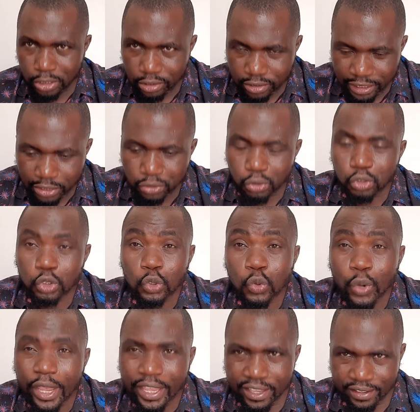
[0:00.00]
Section two
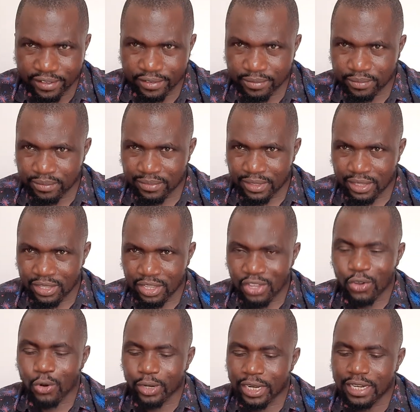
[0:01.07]
A.
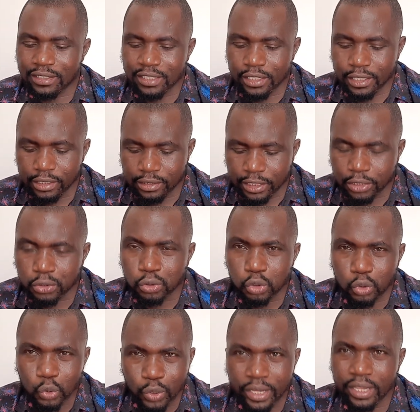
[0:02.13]
OTADA sec Section
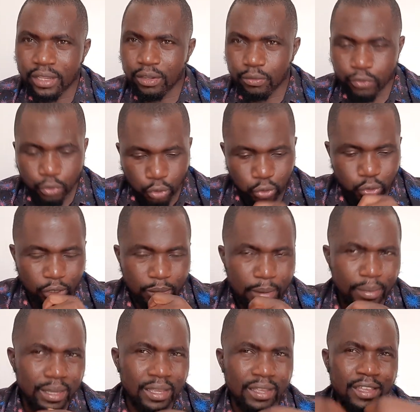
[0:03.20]
two A, for those who
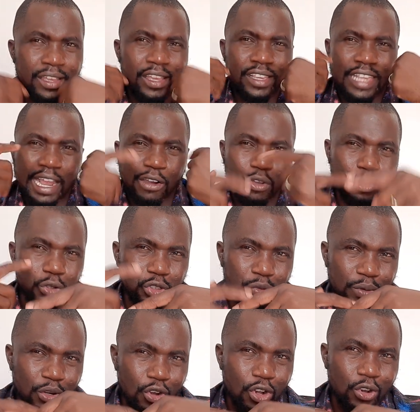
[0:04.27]
remember, Jaco used to
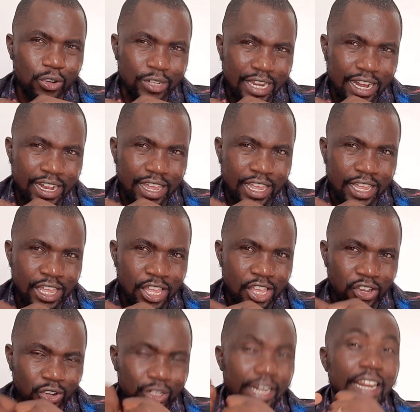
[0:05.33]
be called OTADA.
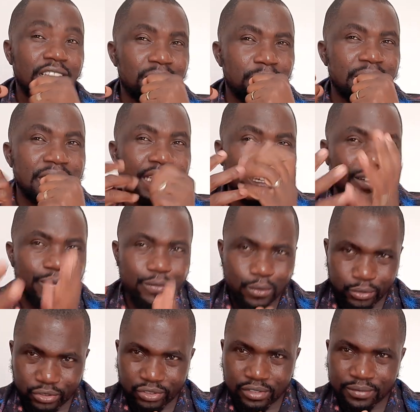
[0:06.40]
OTADA is basically
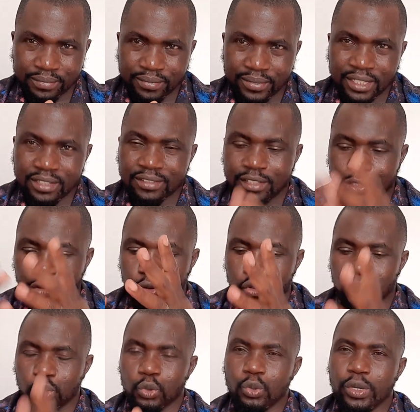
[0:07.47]
force.
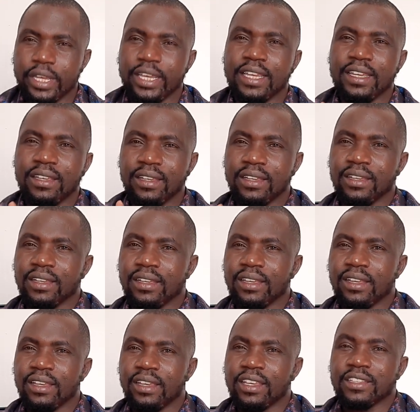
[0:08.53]
Section two A
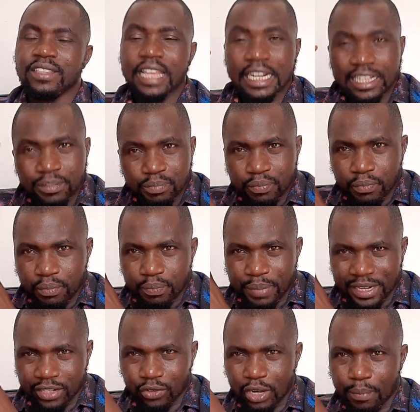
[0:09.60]
is that
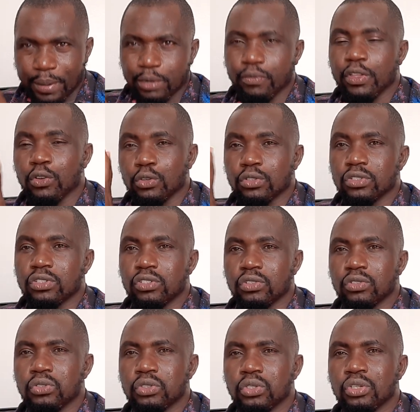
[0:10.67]
particular part of the
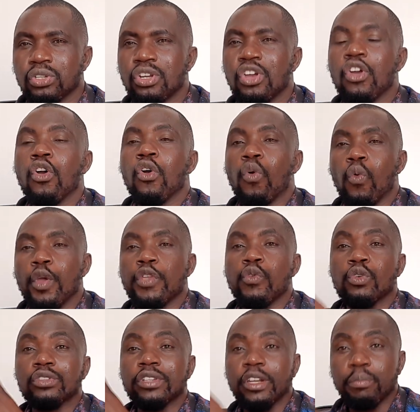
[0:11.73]
Constitution which
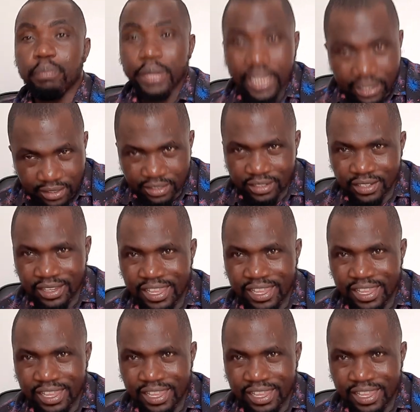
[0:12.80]
was repealed.